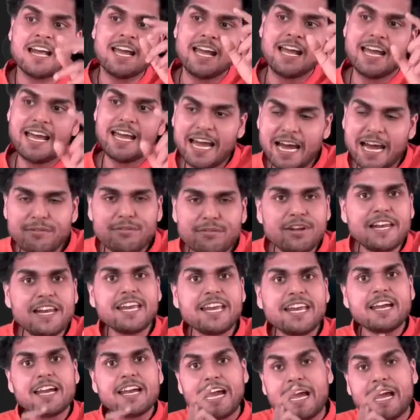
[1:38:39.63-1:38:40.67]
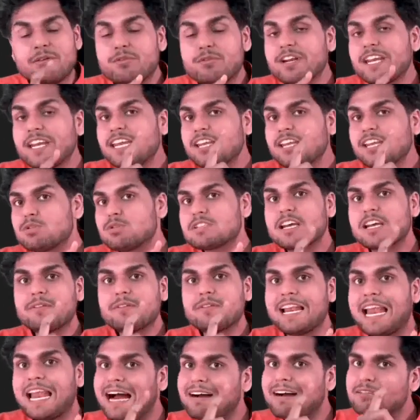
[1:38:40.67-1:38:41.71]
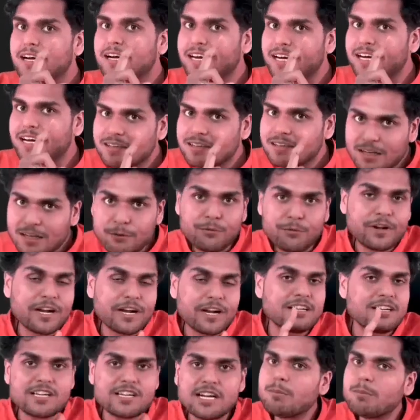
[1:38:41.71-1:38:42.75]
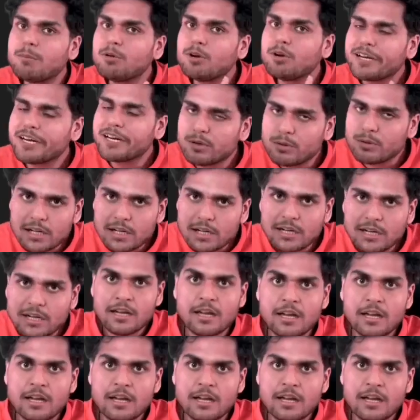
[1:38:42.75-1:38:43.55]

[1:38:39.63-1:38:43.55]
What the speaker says: Every user will have a different JWT token.